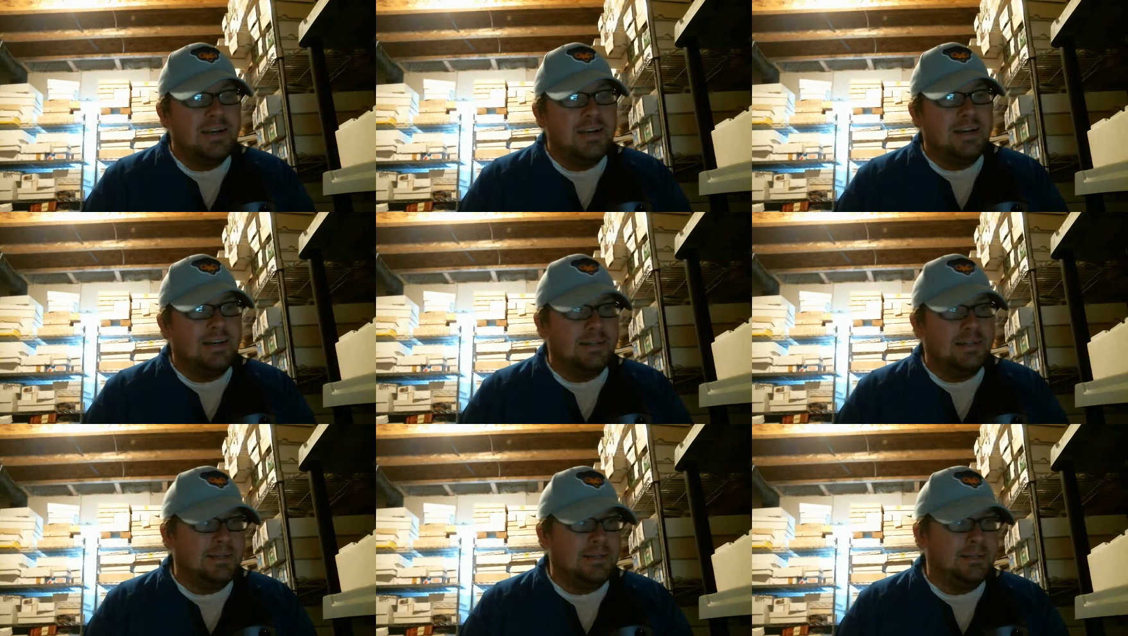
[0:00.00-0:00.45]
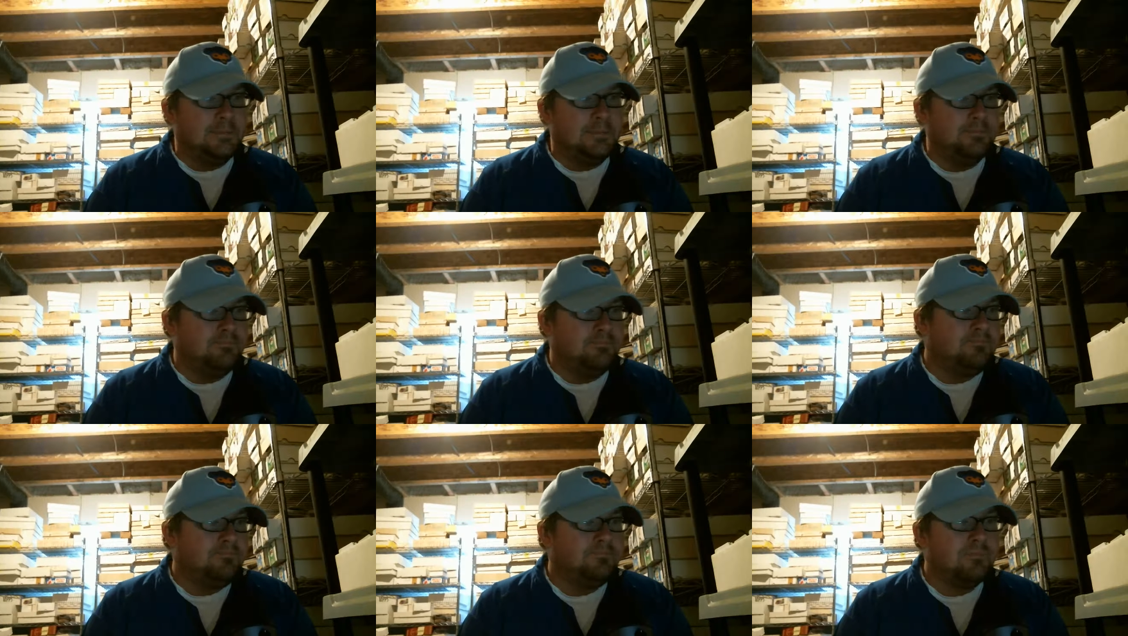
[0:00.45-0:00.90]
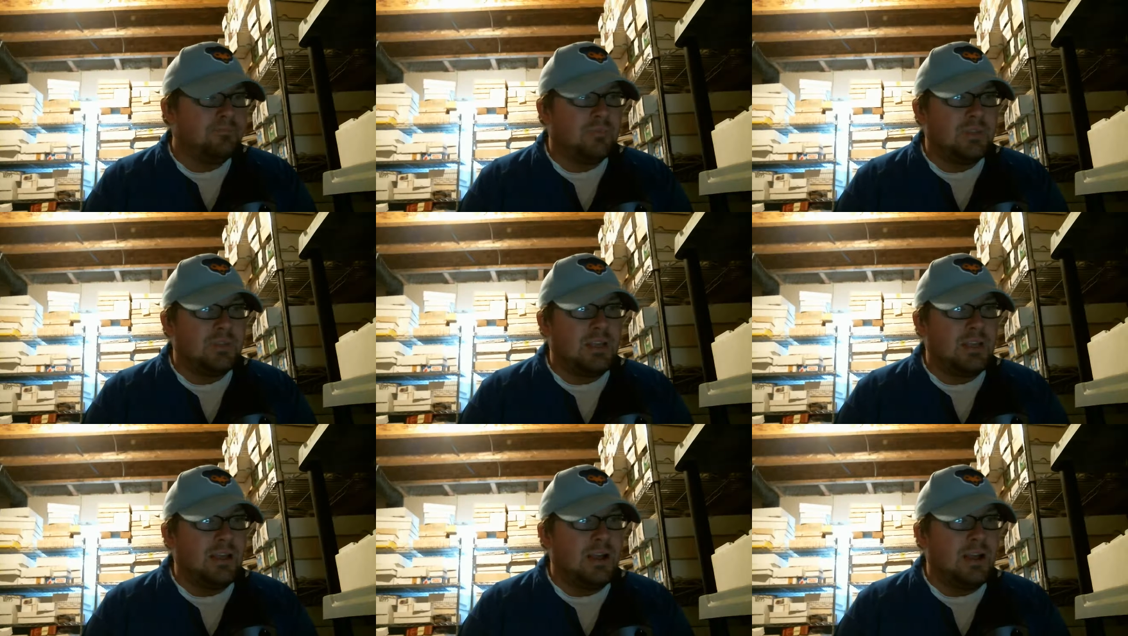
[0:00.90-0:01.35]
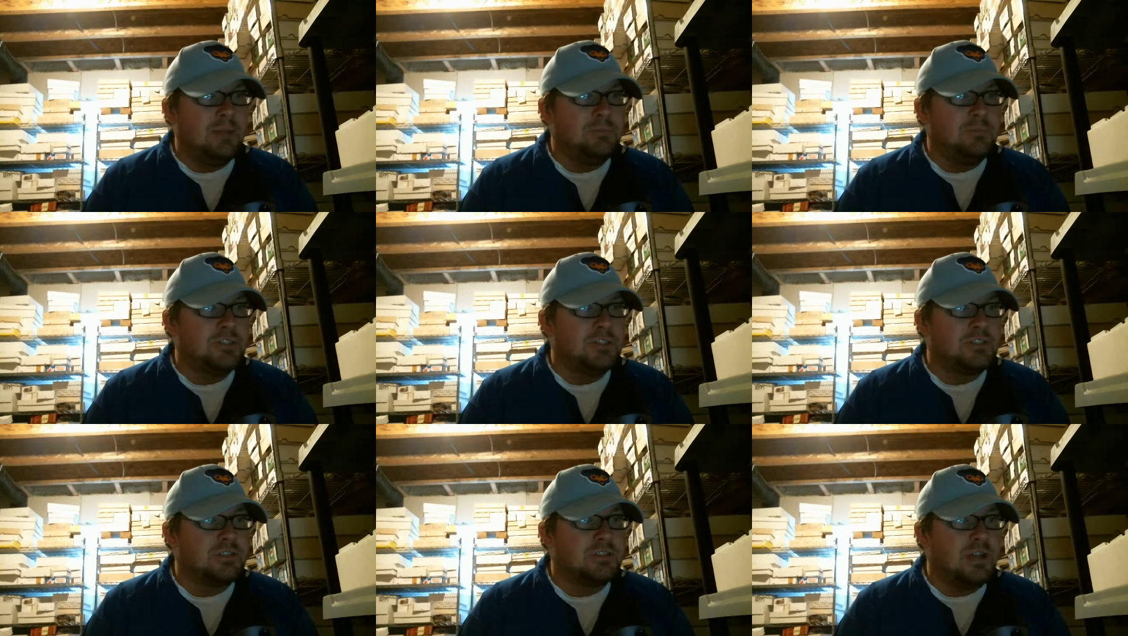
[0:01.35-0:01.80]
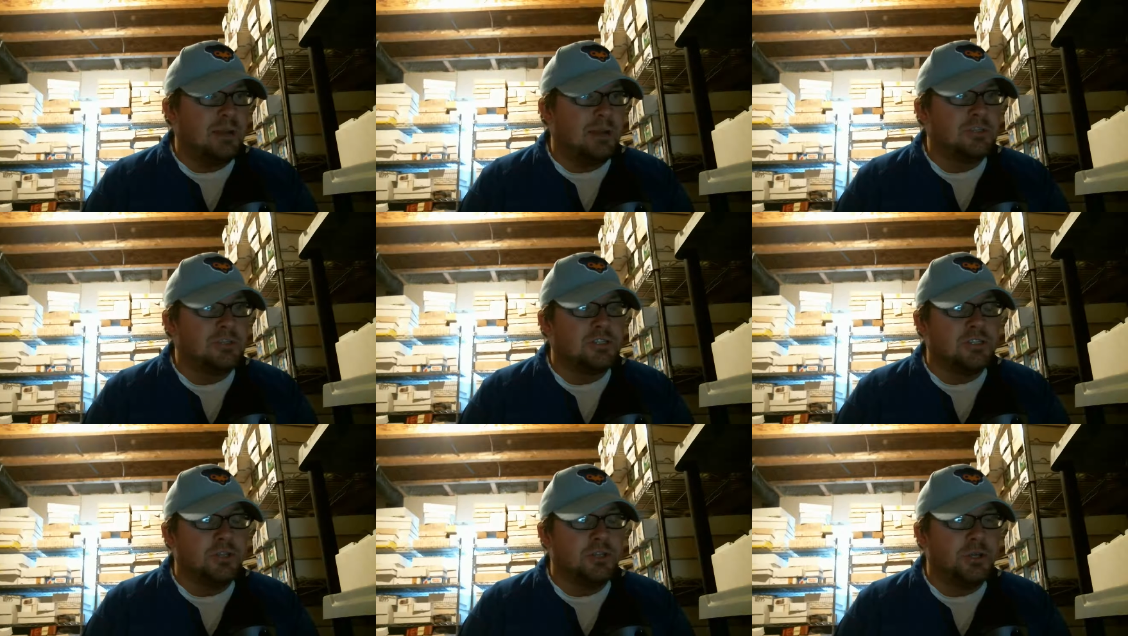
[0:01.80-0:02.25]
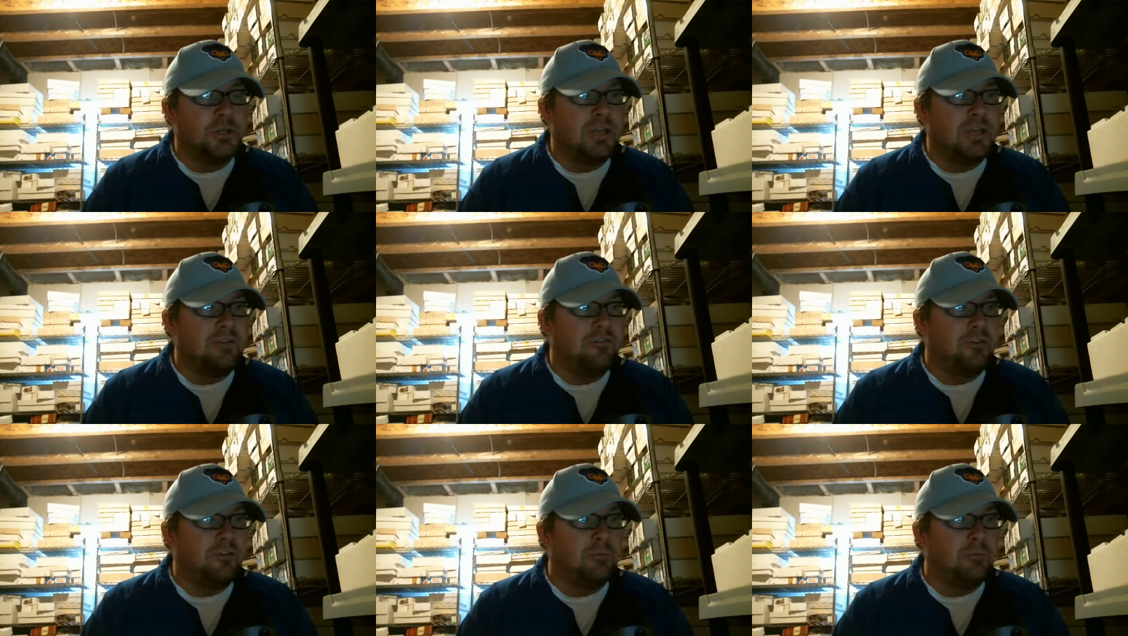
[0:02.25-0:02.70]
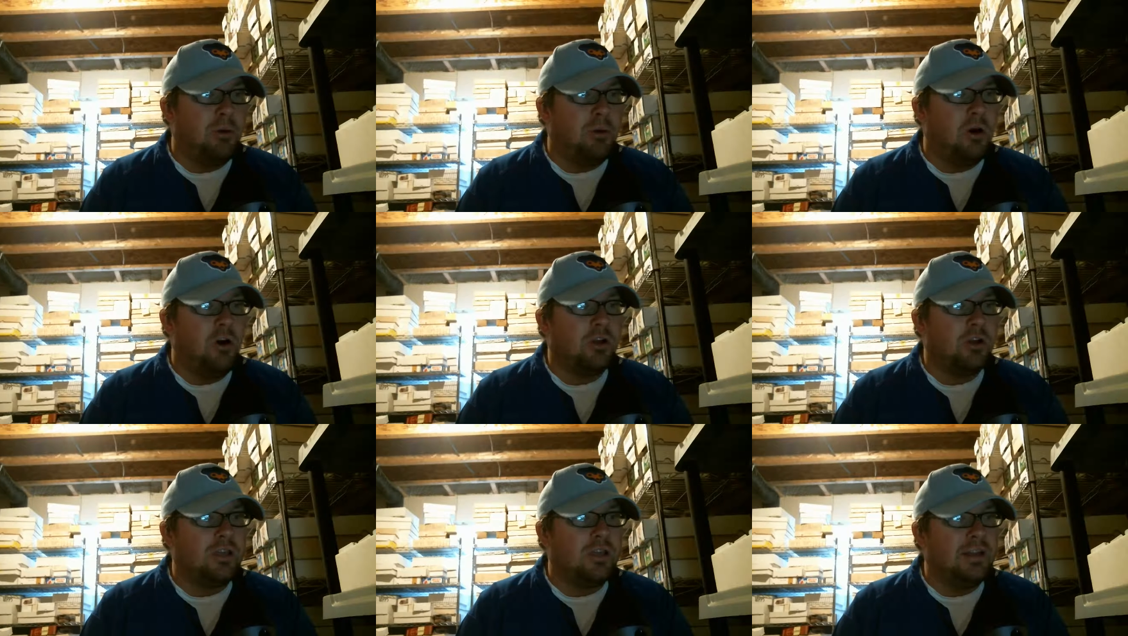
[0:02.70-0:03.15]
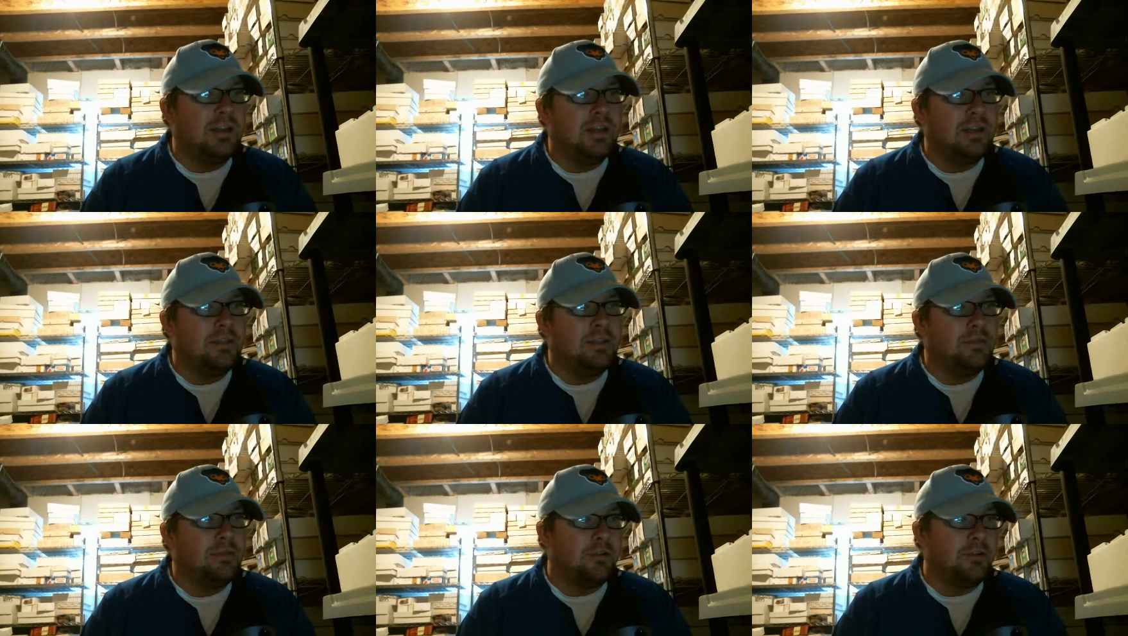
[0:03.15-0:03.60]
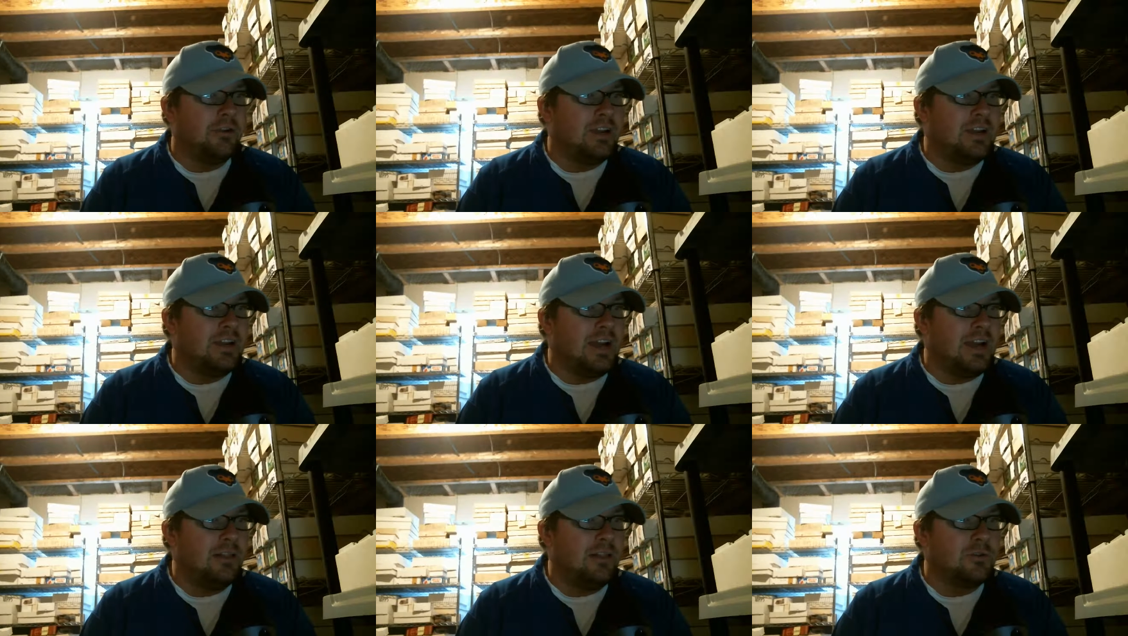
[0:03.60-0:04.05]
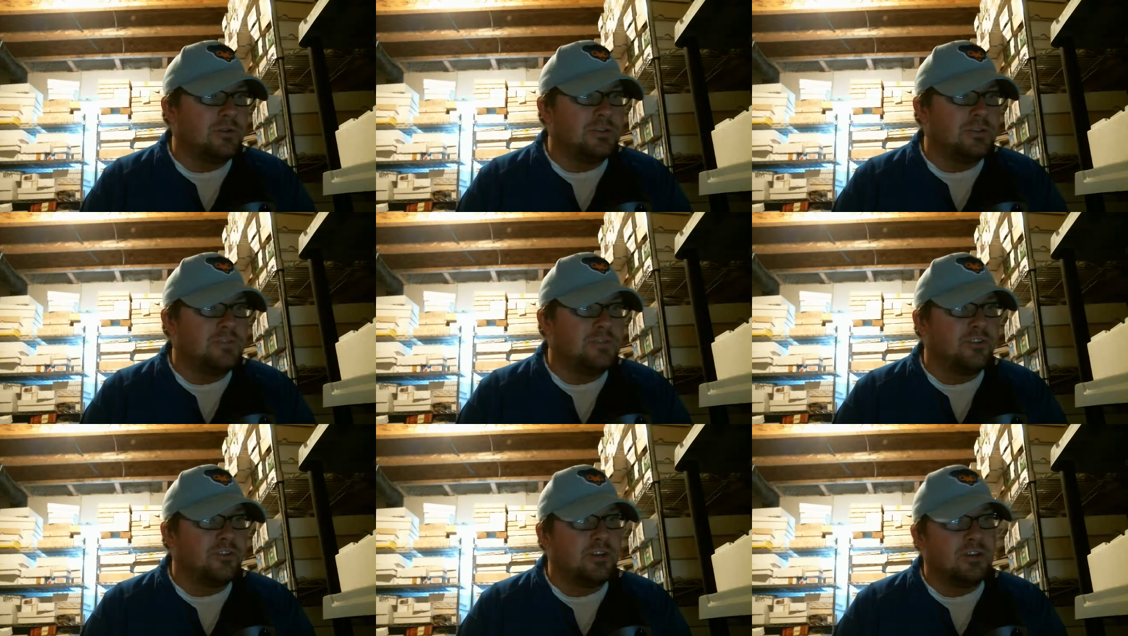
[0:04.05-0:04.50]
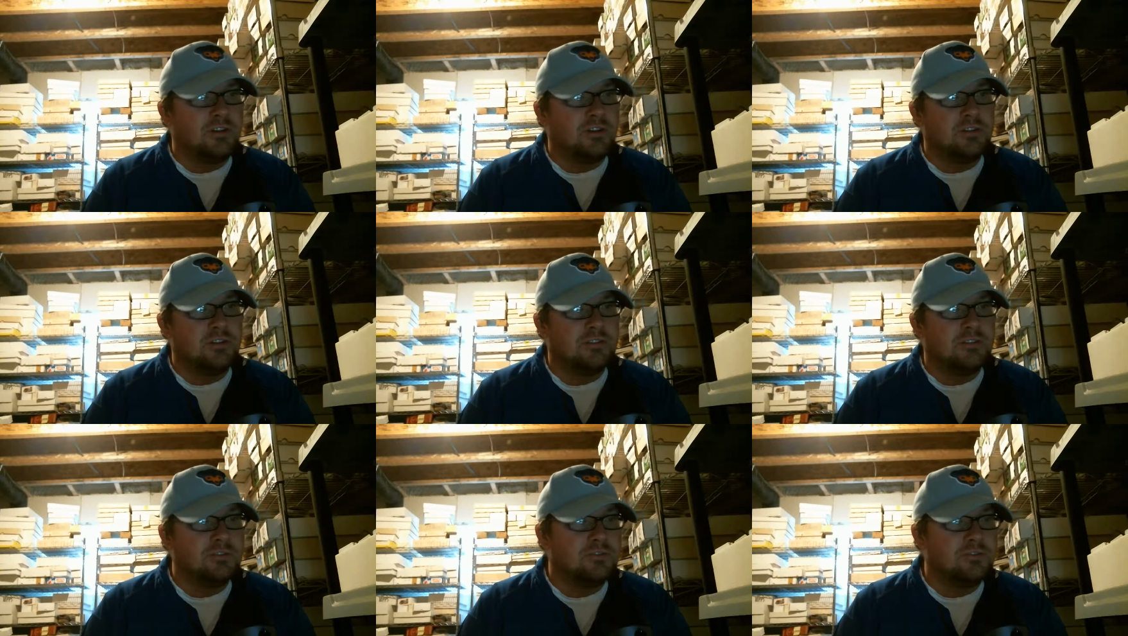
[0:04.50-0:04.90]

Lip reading: I'm just looking for bulk, and at $30 for